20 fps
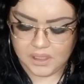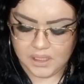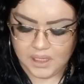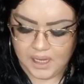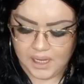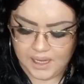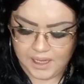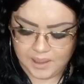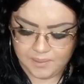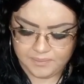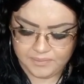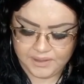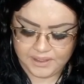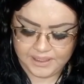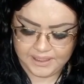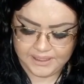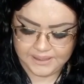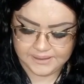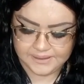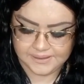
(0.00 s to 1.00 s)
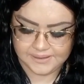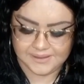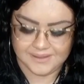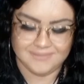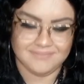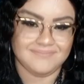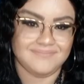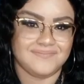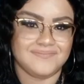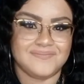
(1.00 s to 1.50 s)
There is
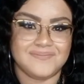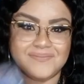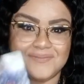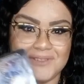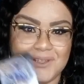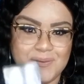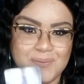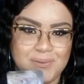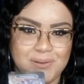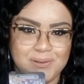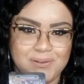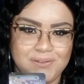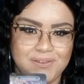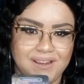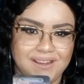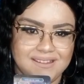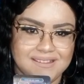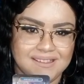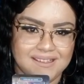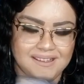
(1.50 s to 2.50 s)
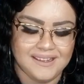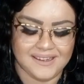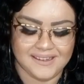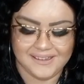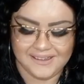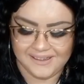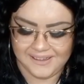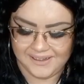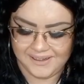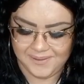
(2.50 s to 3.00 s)
Blueface again
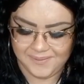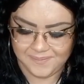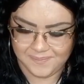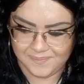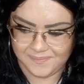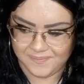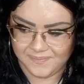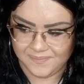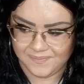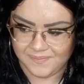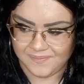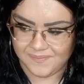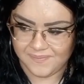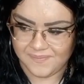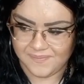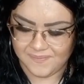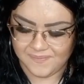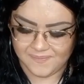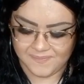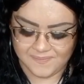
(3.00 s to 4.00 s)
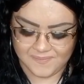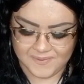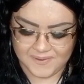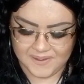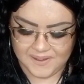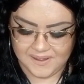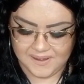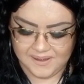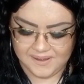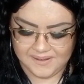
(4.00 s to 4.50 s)
here.
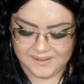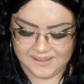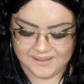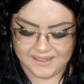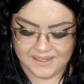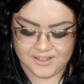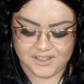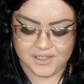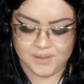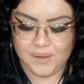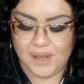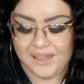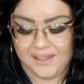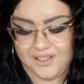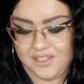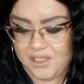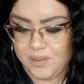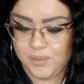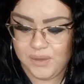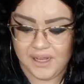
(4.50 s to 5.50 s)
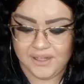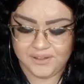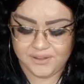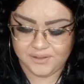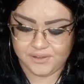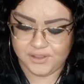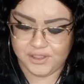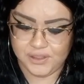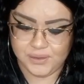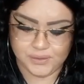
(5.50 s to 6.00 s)
Says that she allegedly will have
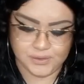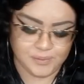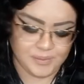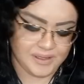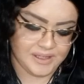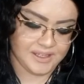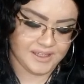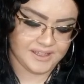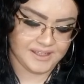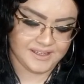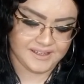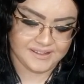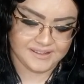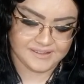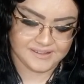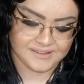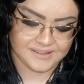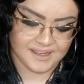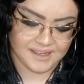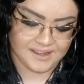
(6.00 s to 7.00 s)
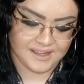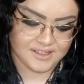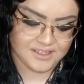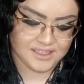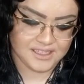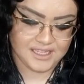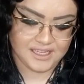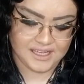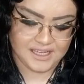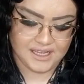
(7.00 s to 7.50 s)
to choose because
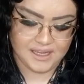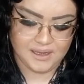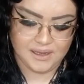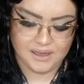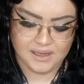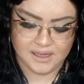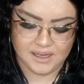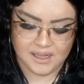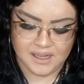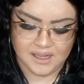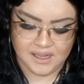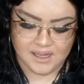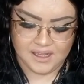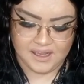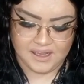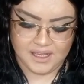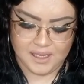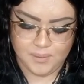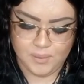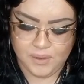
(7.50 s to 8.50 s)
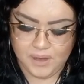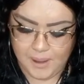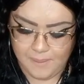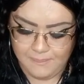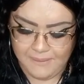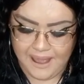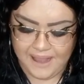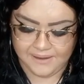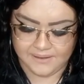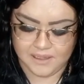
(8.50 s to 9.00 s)
allegedly he will come
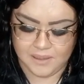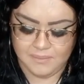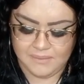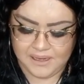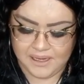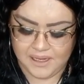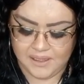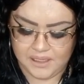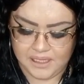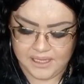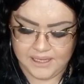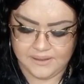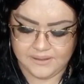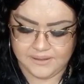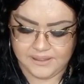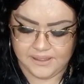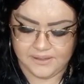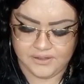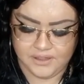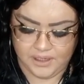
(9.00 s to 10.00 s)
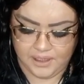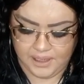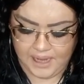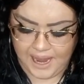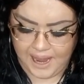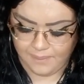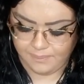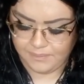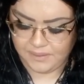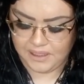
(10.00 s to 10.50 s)
back the minute he sees her
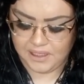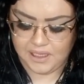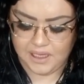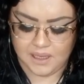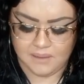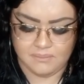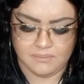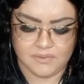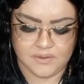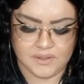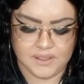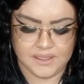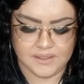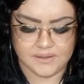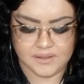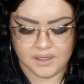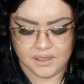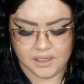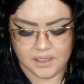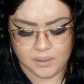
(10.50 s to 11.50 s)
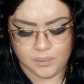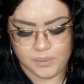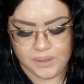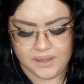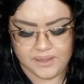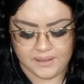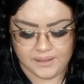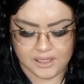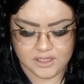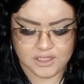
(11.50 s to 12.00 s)
happy and sees her
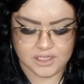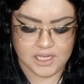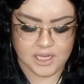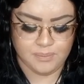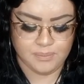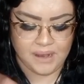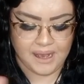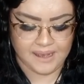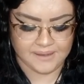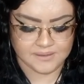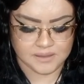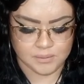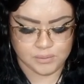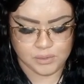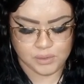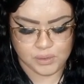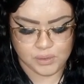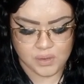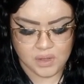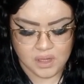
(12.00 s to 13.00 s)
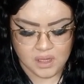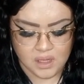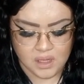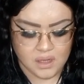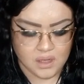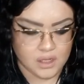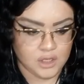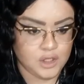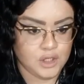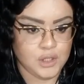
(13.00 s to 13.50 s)
with allegedly a possible
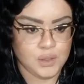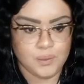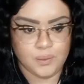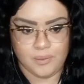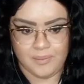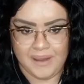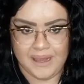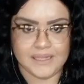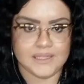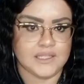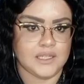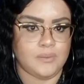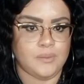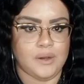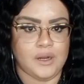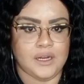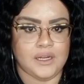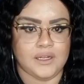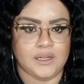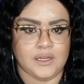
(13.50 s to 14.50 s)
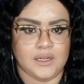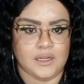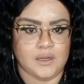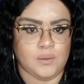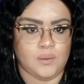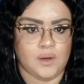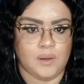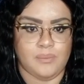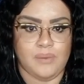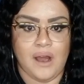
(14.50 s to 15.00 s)
new romantic partner
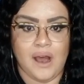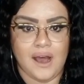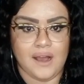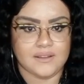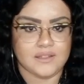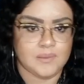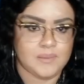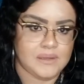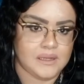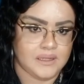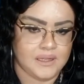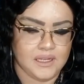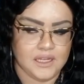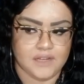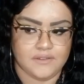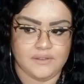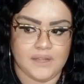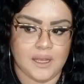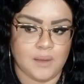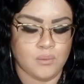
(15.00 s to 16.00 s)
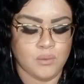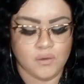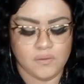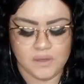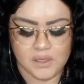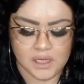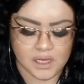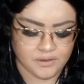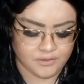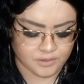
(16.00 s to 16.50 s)
or a possibility of like
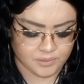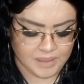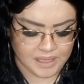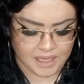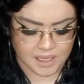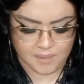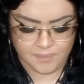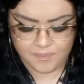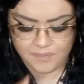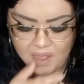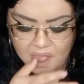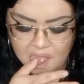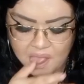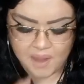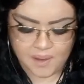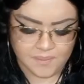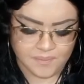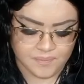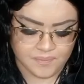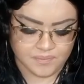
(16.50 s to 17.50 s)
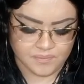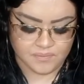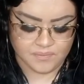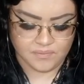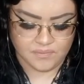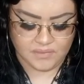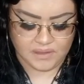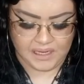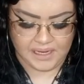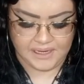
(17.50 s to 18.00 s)
moving on from him.
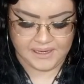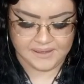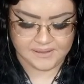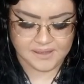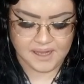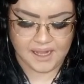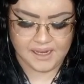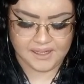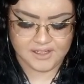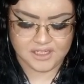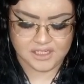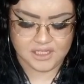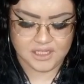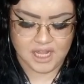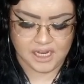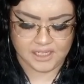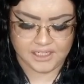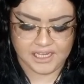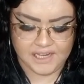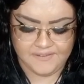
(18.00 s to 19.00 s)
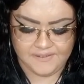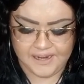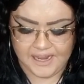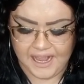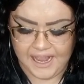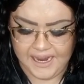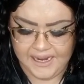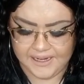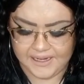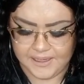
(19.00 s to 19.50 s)
And he's not allegedly not gonna even
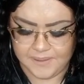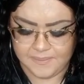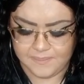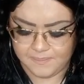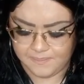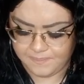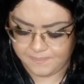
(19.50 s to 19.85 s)
hide it.